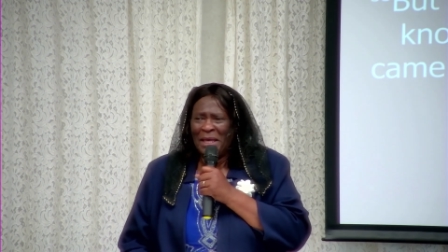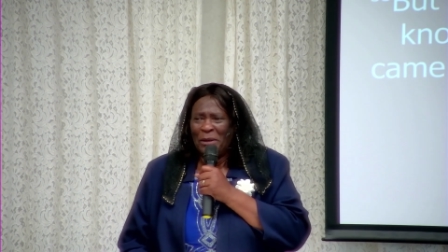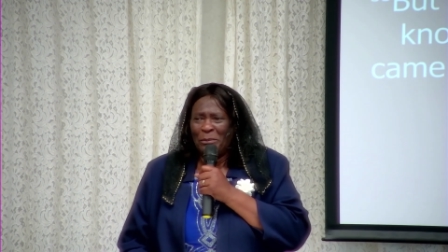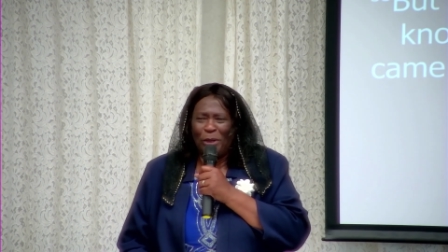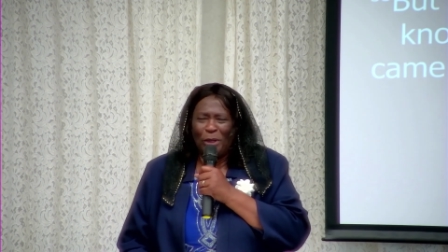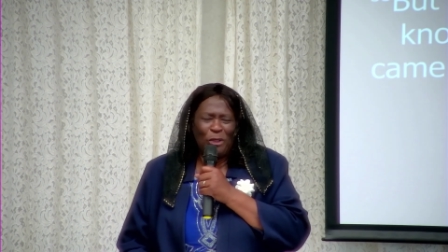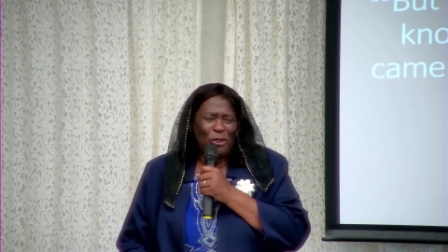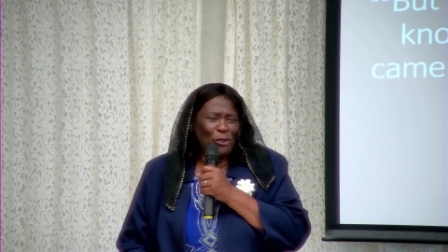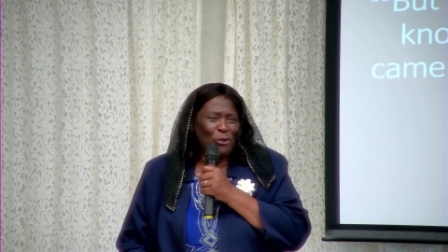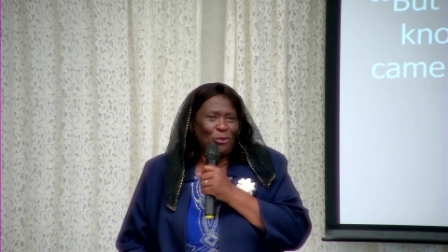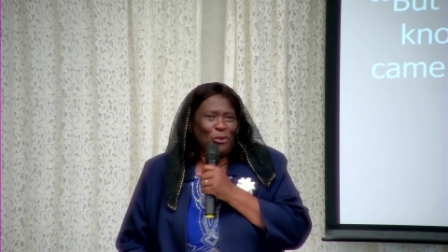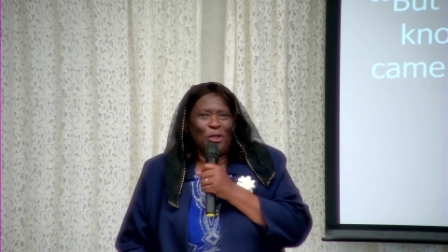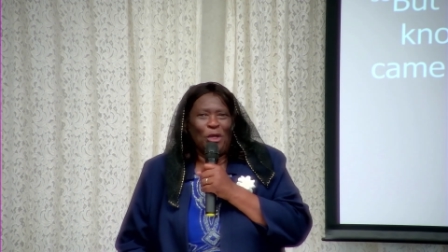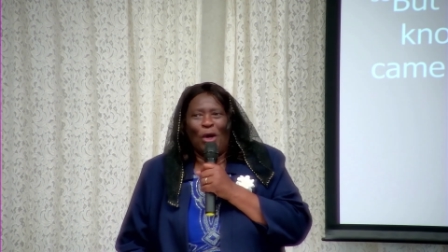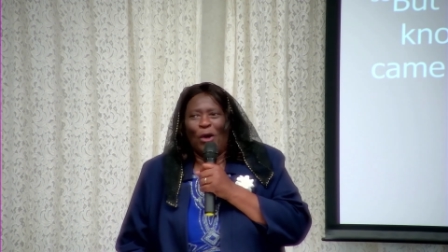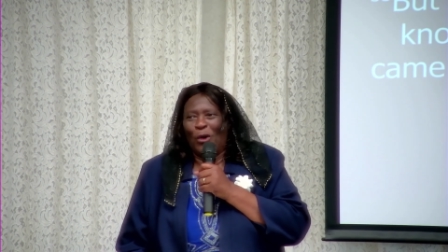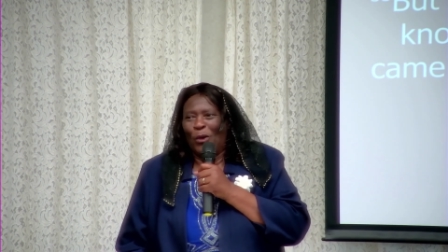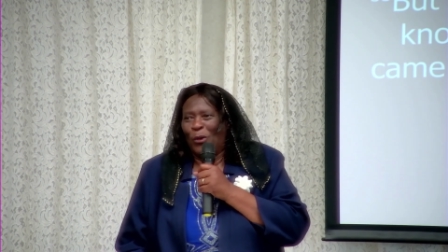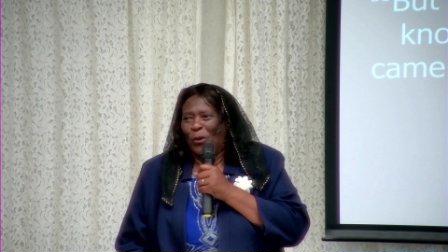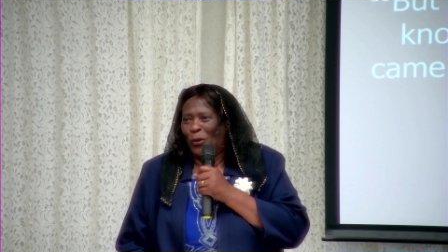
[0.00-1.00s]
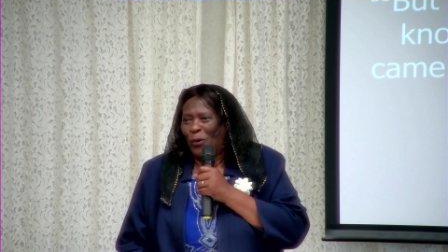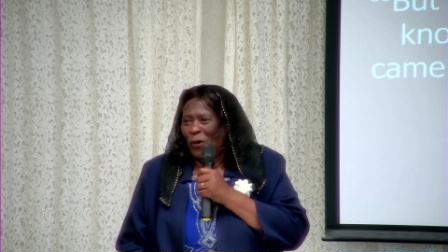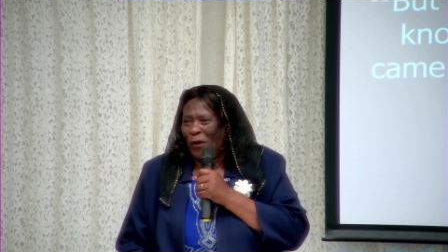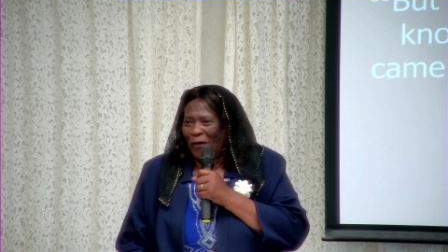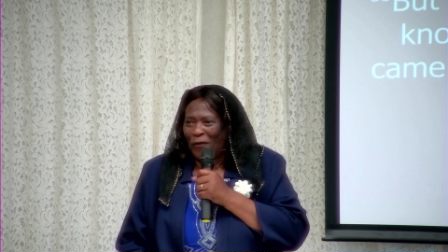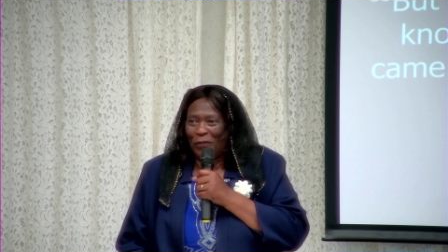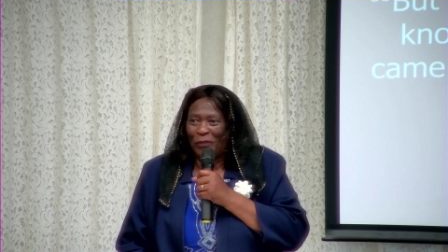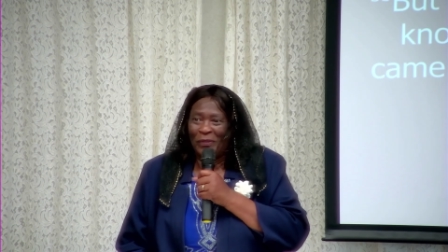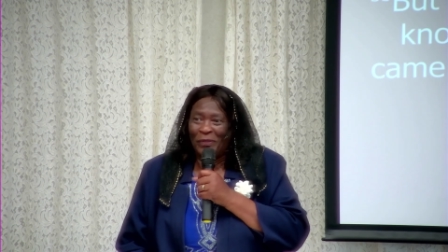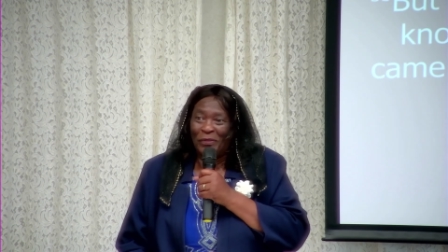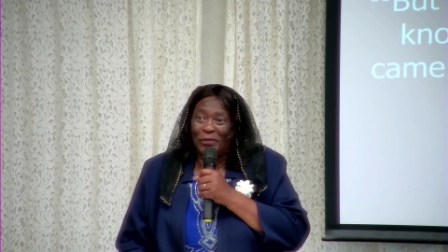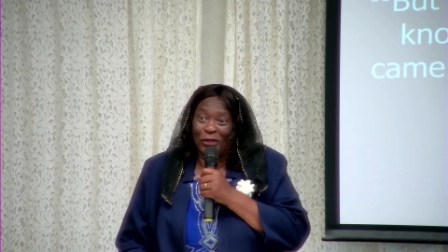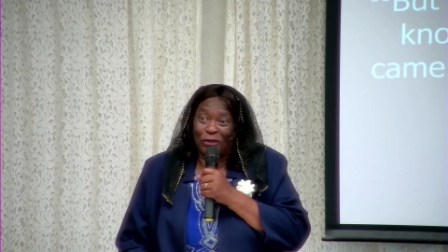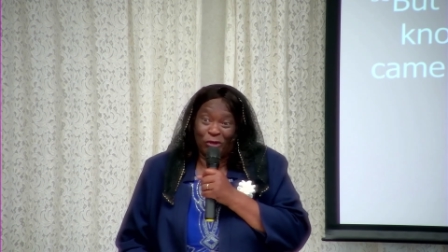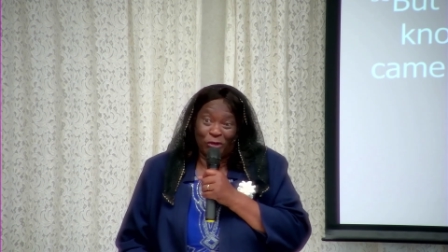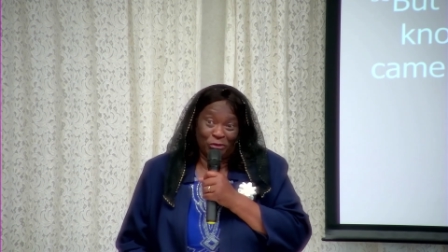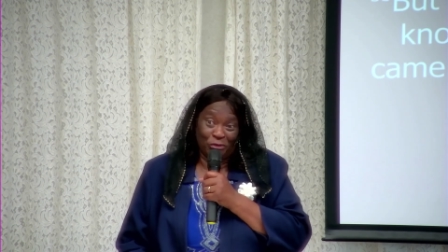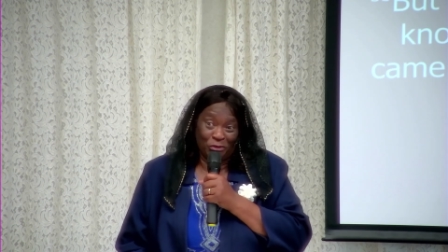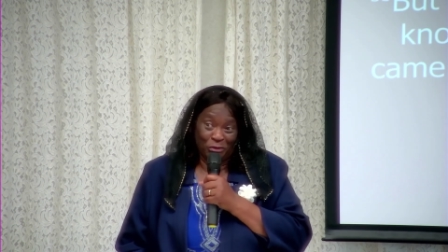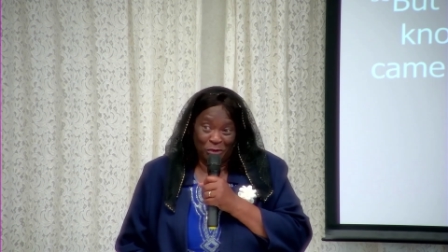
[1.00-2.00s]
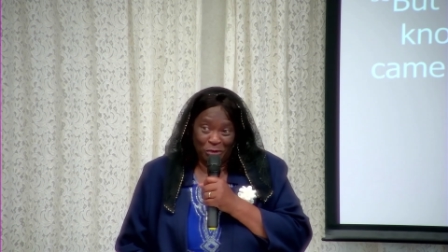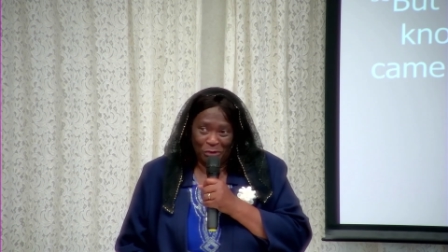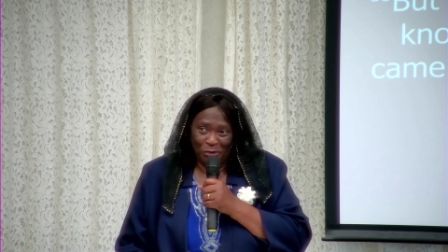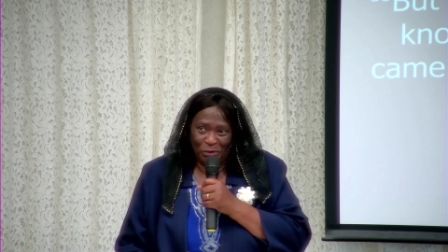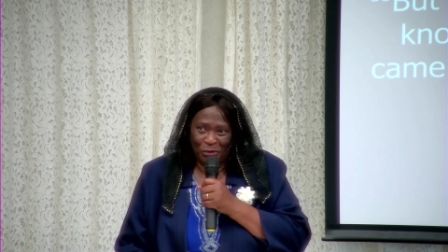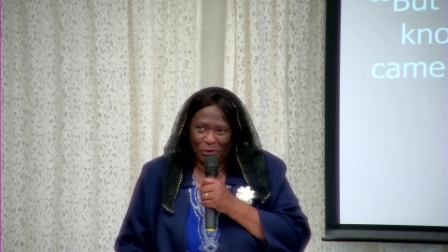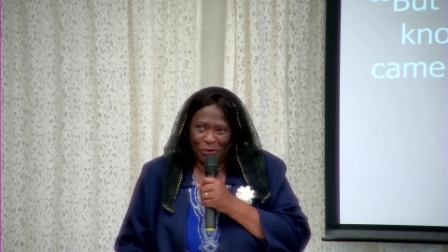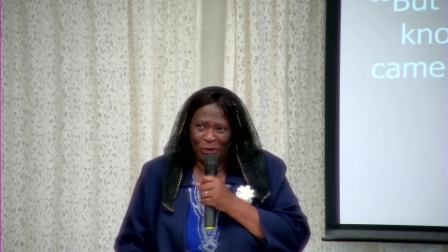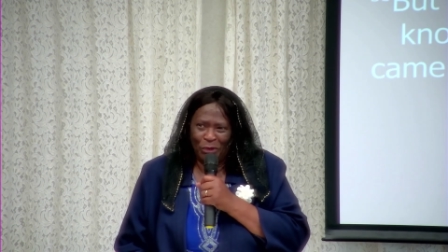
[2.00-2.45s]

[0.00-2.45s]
but you know the truth.